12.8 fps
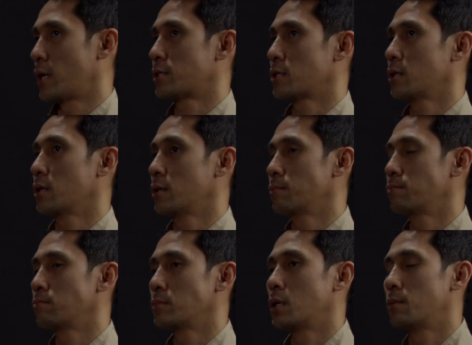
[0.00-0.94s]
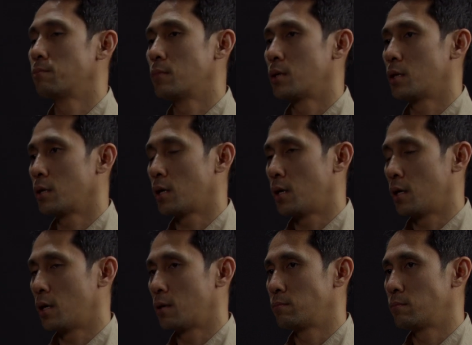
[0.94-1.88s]
as a
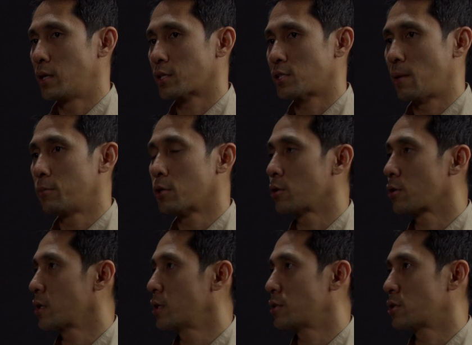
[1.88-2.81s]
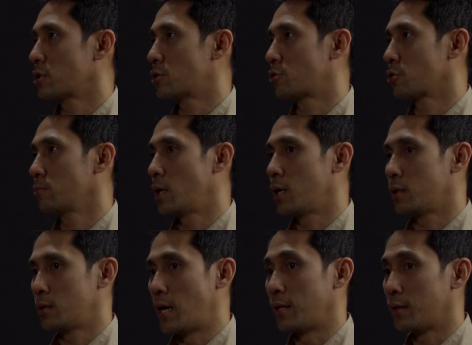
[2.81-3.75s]
examiner, you cannot just assume that
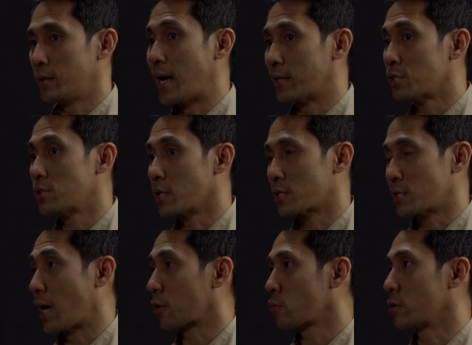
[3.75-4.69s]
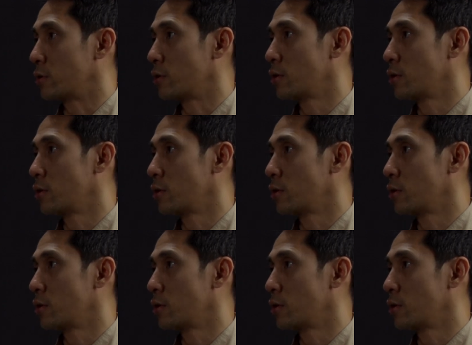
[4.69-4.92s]
is the exact word